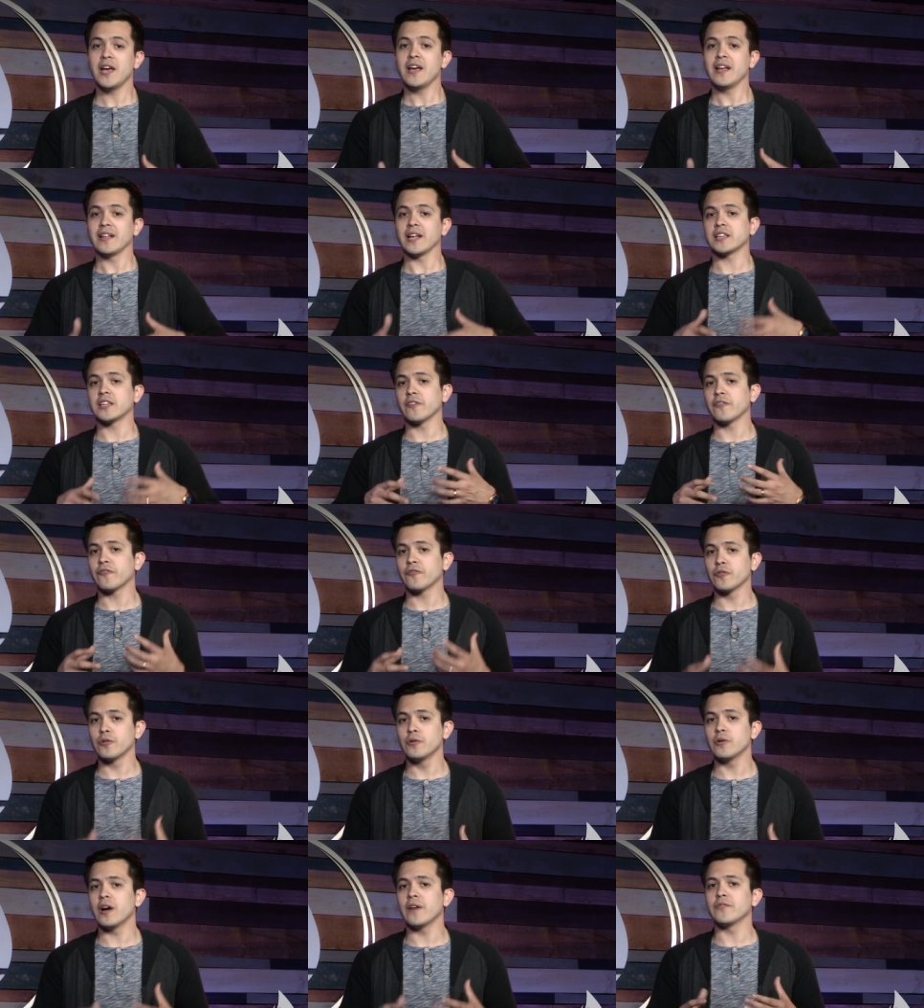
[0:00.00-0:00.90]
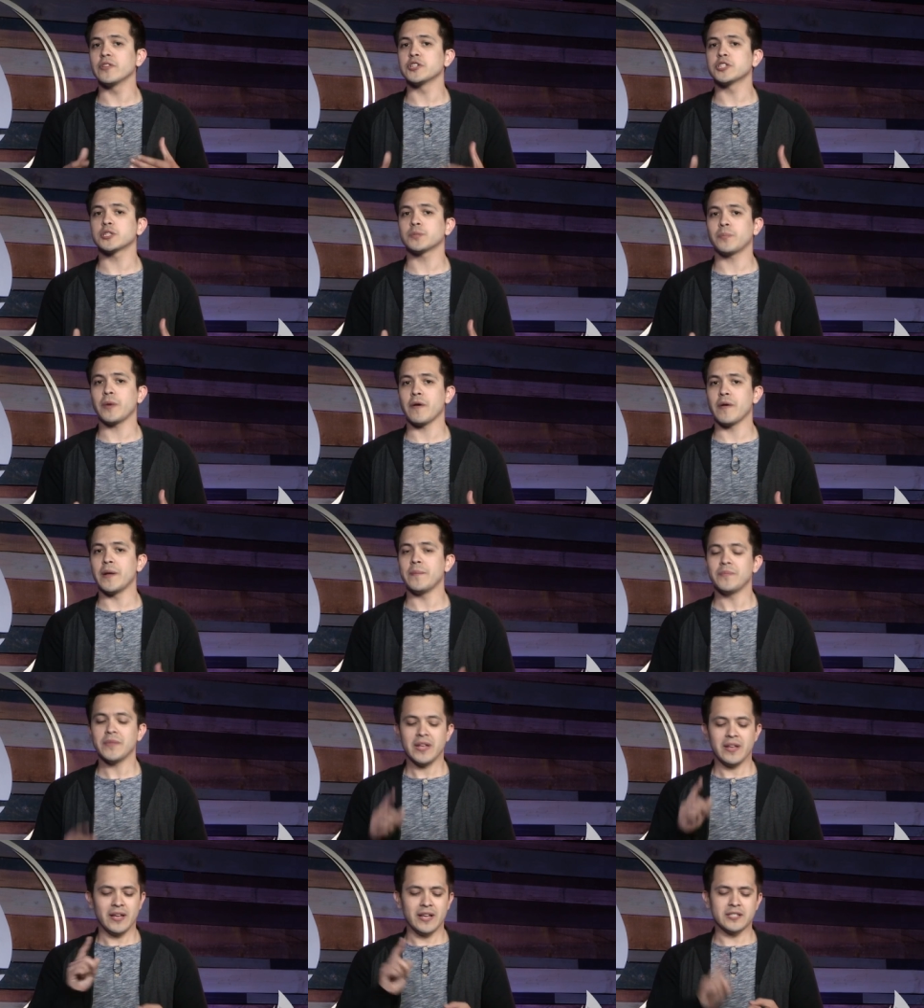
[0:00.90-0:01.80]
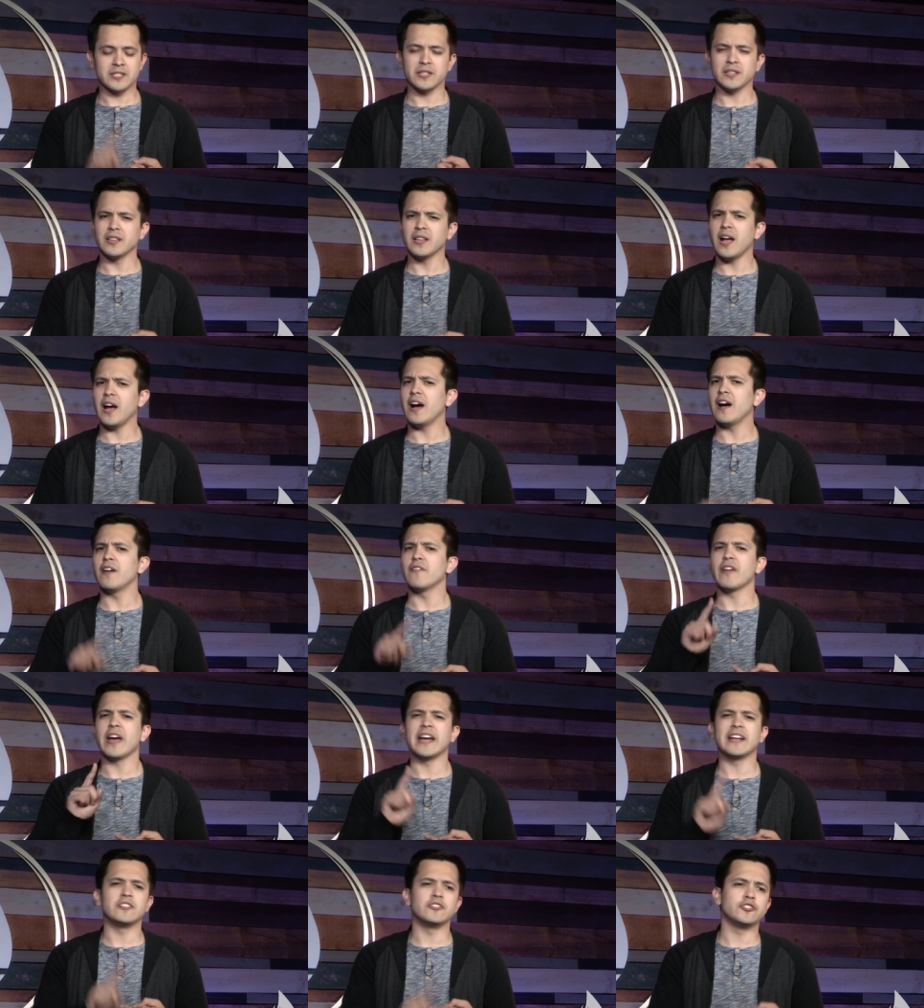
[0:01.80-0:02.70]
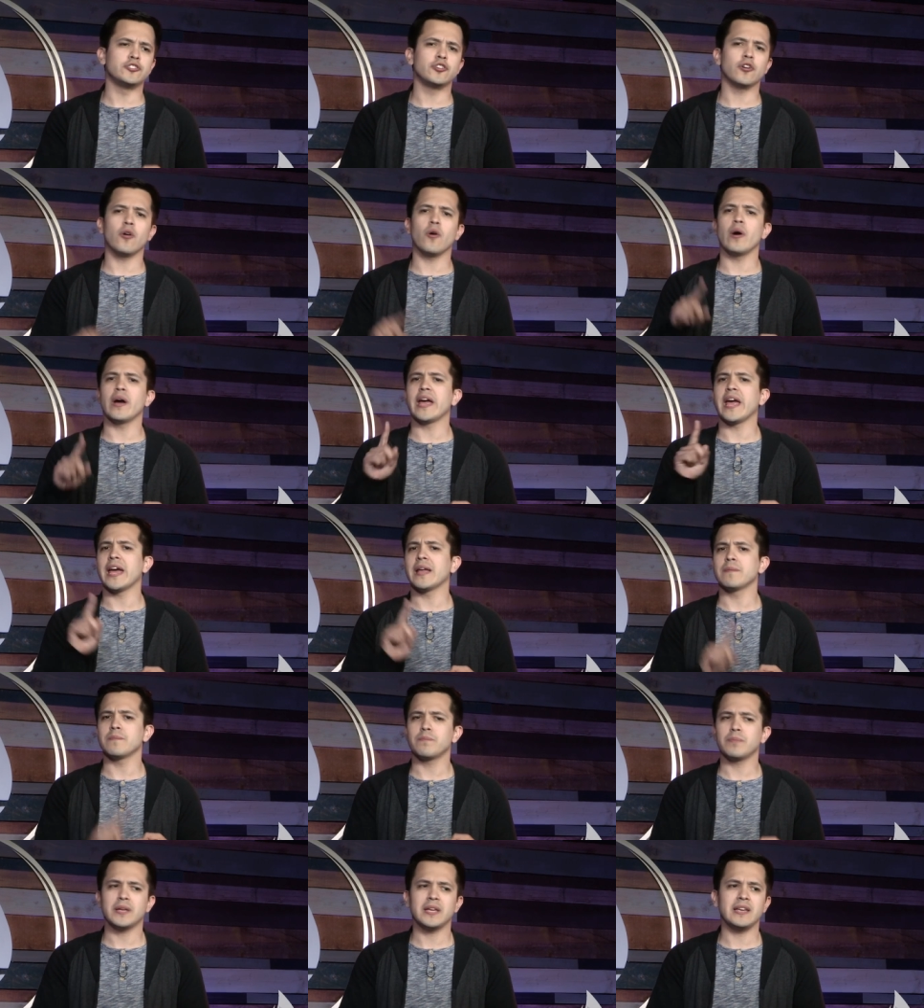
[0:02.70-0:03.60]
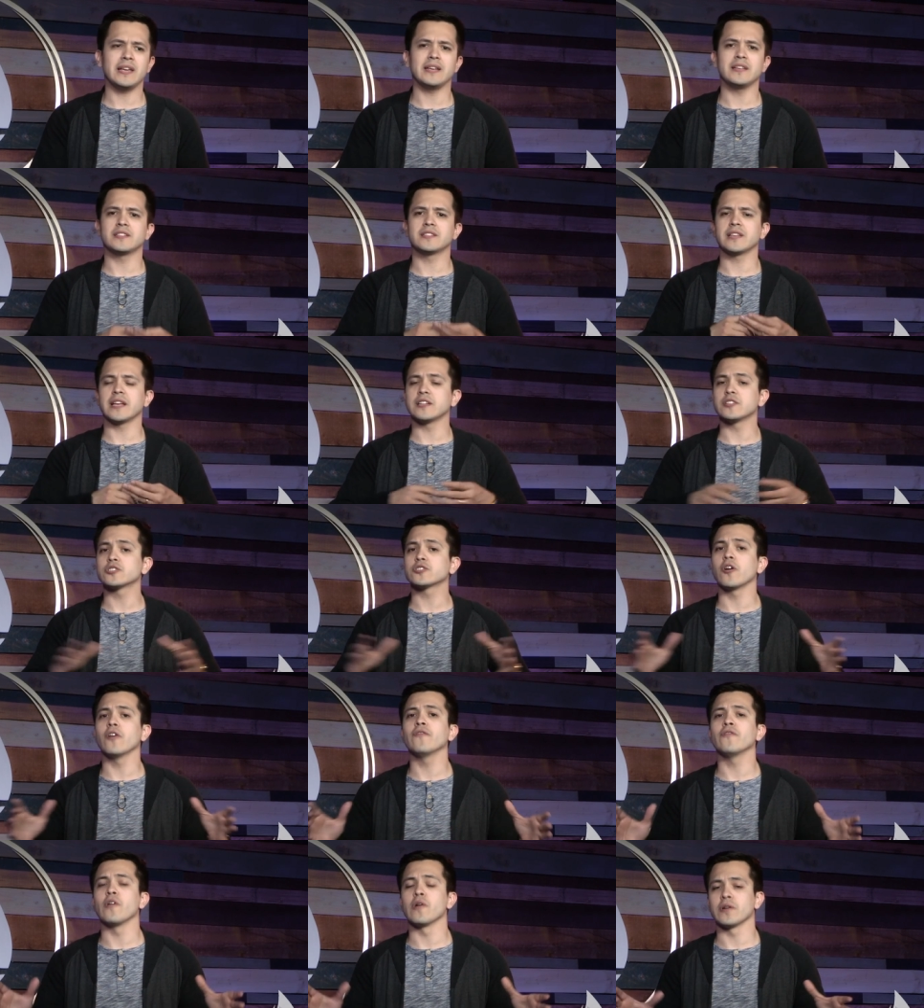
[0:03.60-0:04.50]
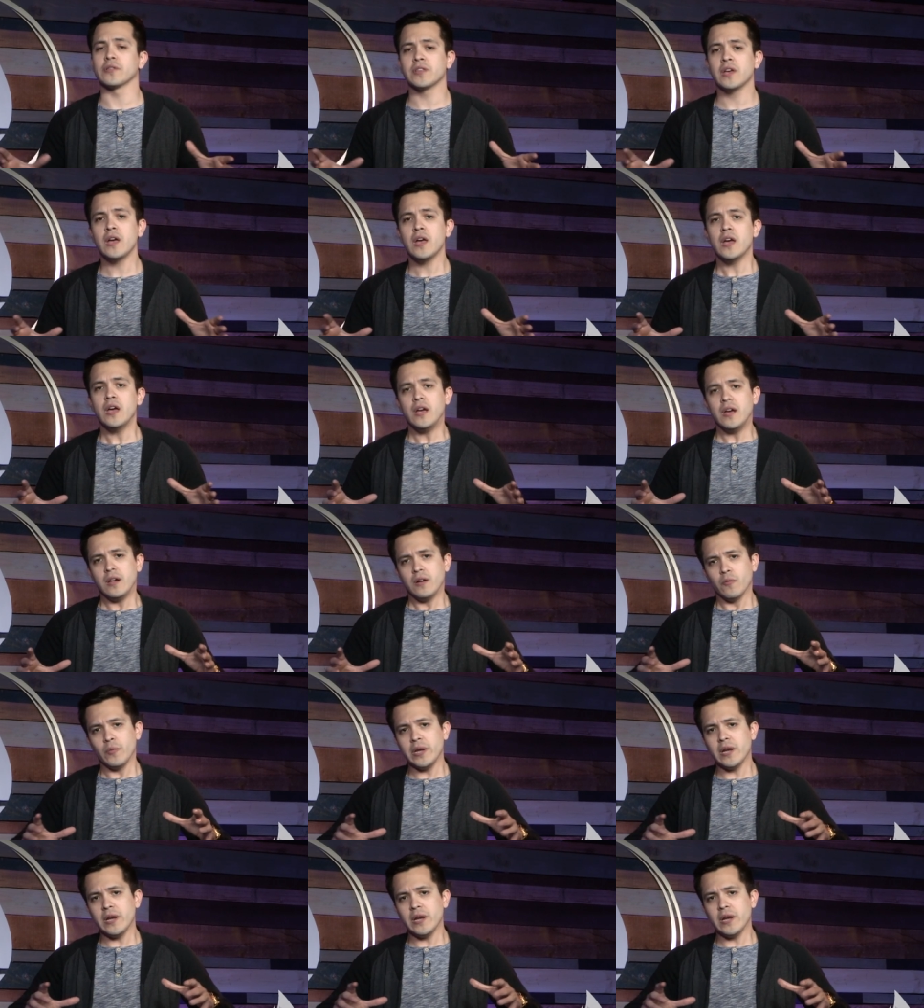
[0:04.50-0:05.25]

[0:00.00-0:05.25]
that the fruit of the Spirit is love and joy and peace and so forth. We